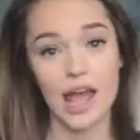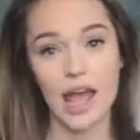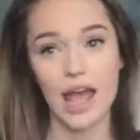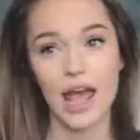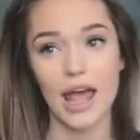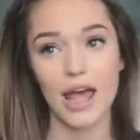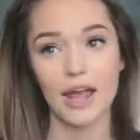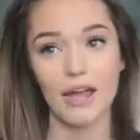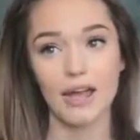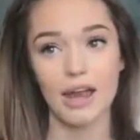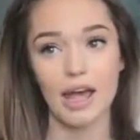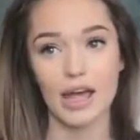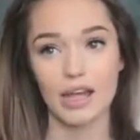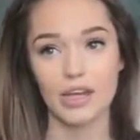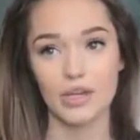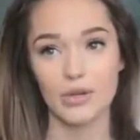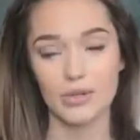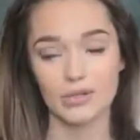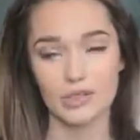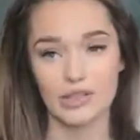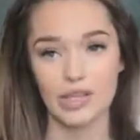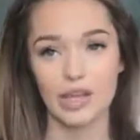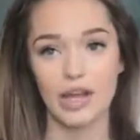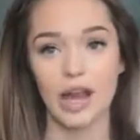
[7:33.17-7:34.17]
and I
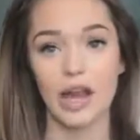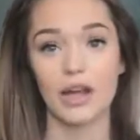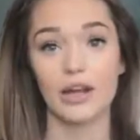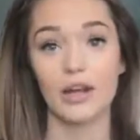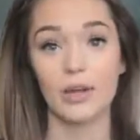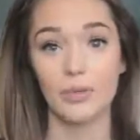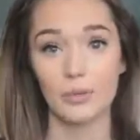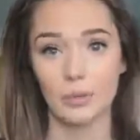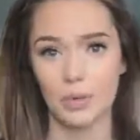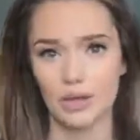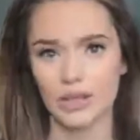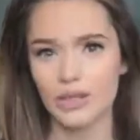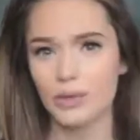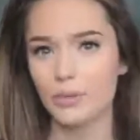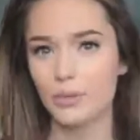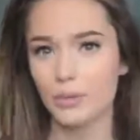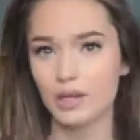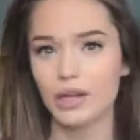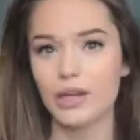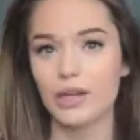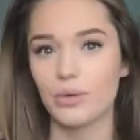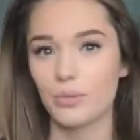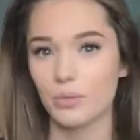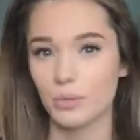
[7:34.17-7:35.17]
used it, and I really,
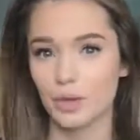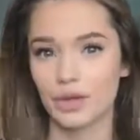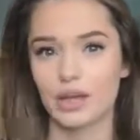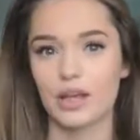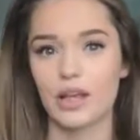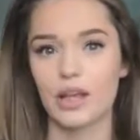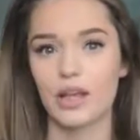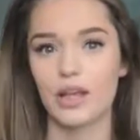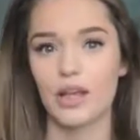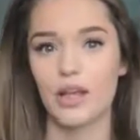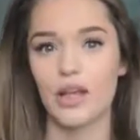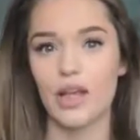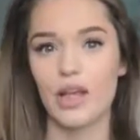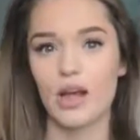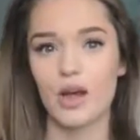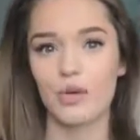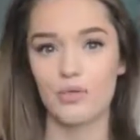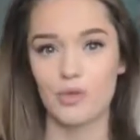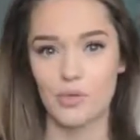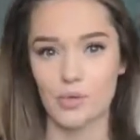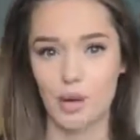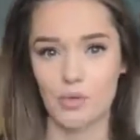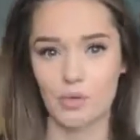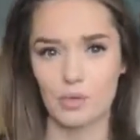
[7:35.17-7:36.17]
really, really
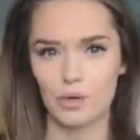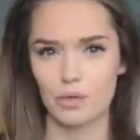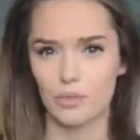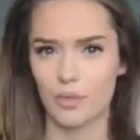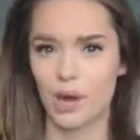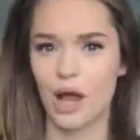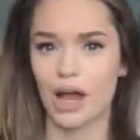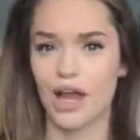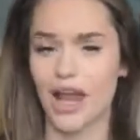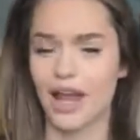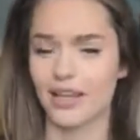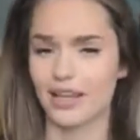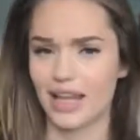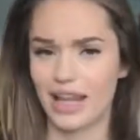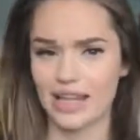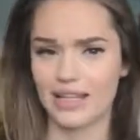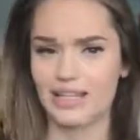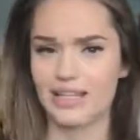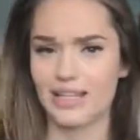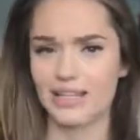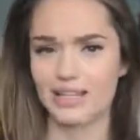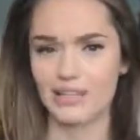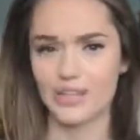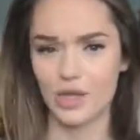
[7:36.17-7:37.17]
remembered why I
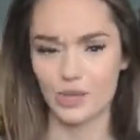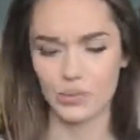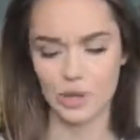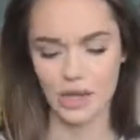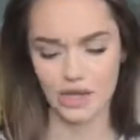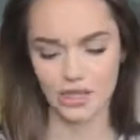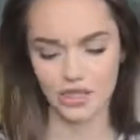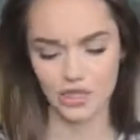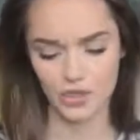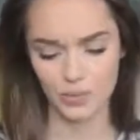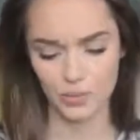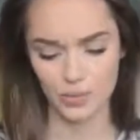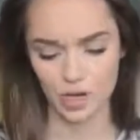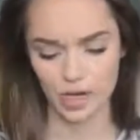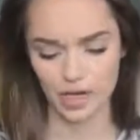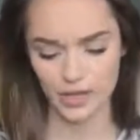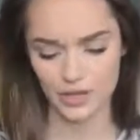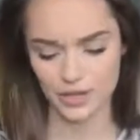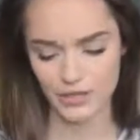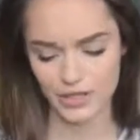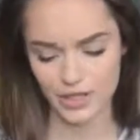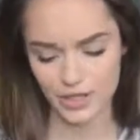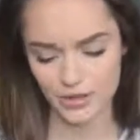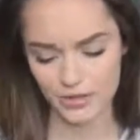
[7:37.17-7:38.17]
liked it so much when I
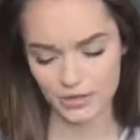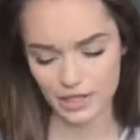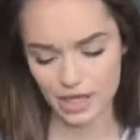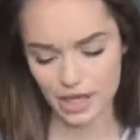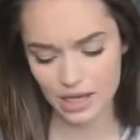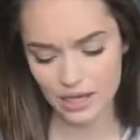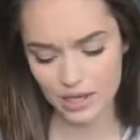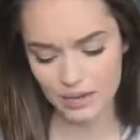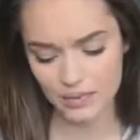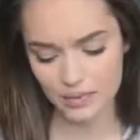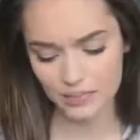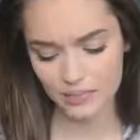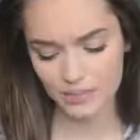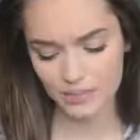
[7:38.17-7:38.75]
used to use it.